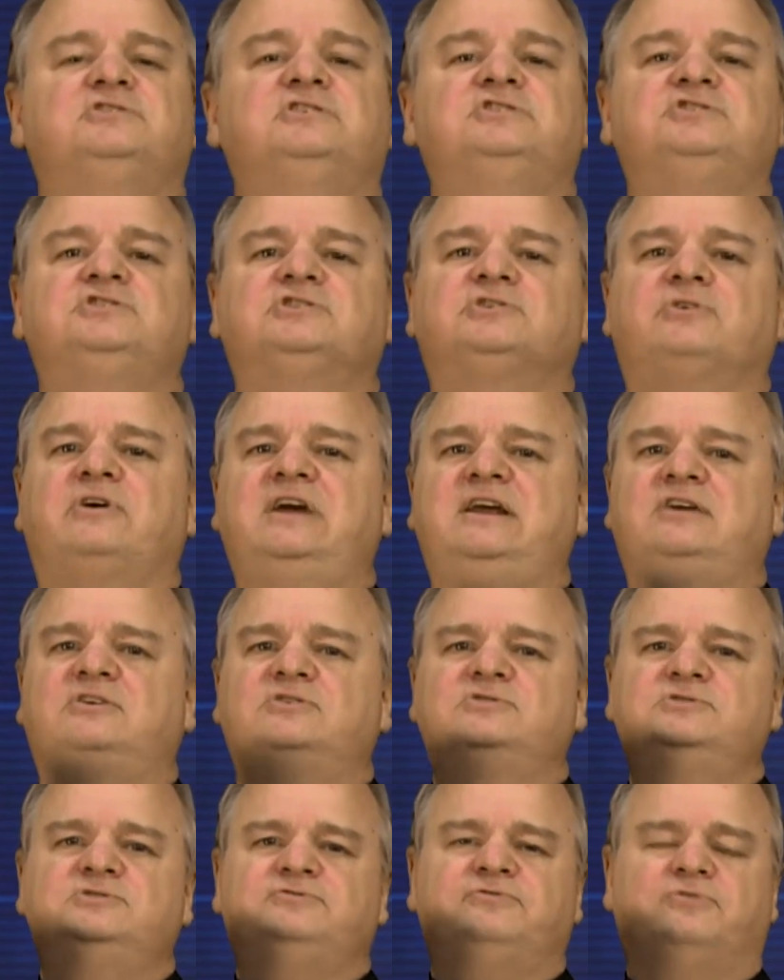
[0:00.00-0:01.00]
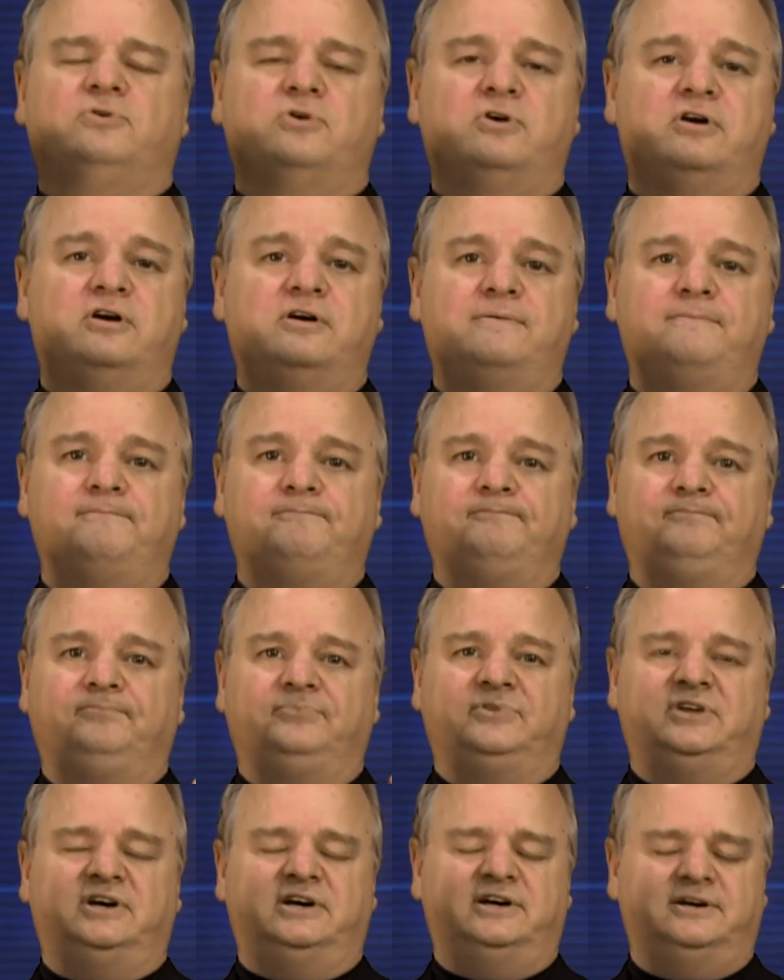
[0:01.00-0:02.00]
This is great news for
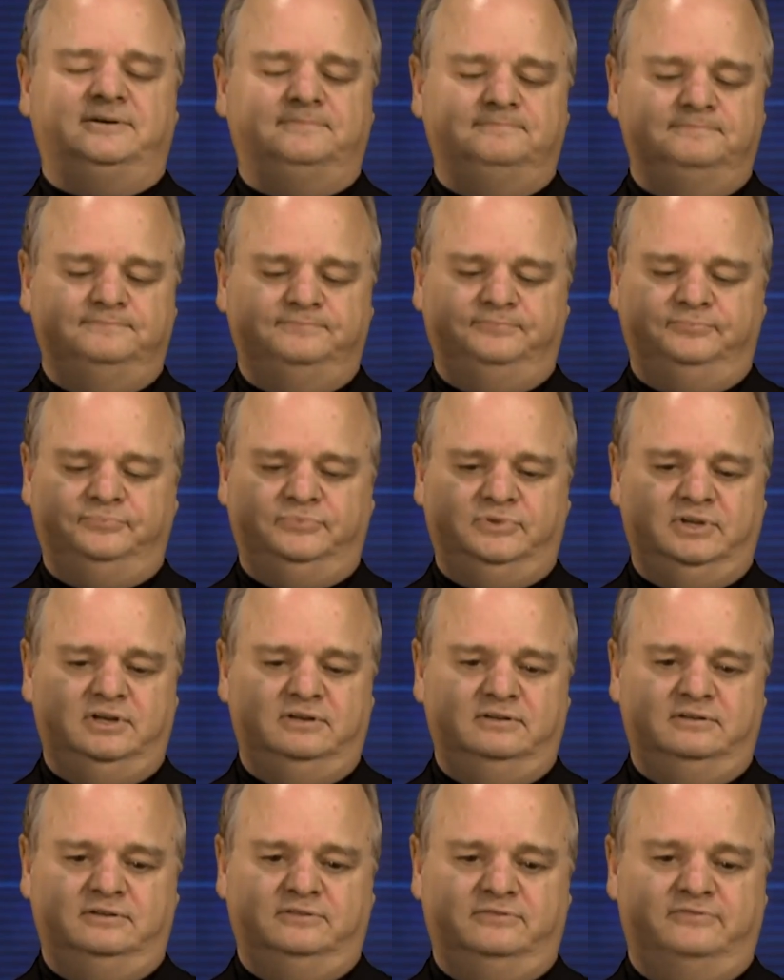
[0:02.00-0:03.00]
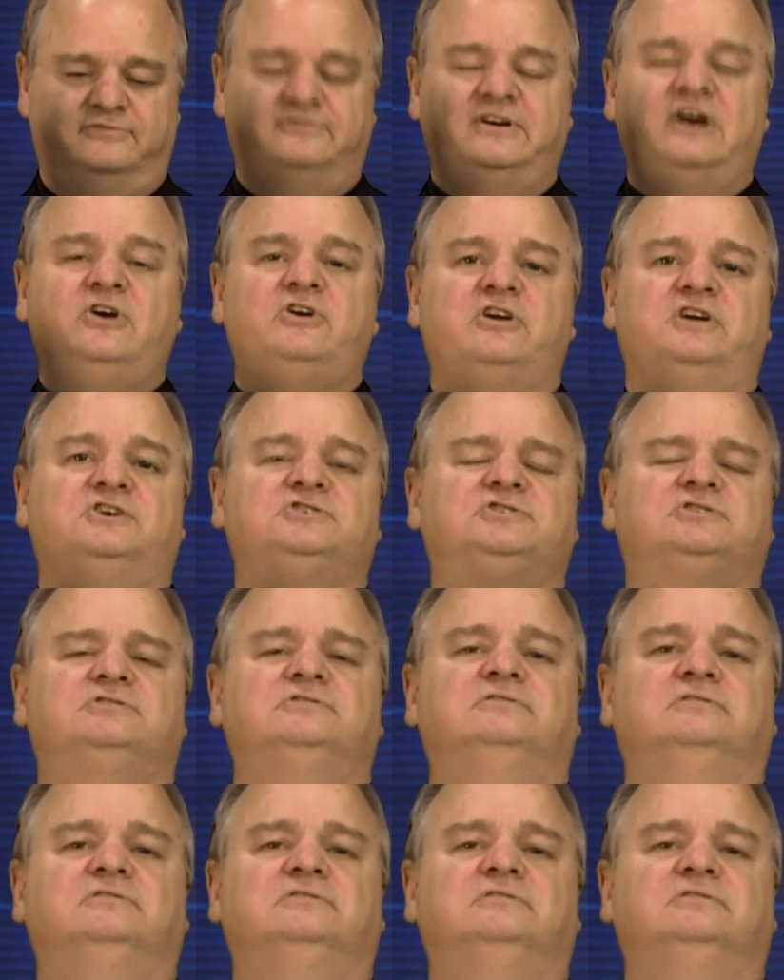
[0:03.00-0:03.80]
fairness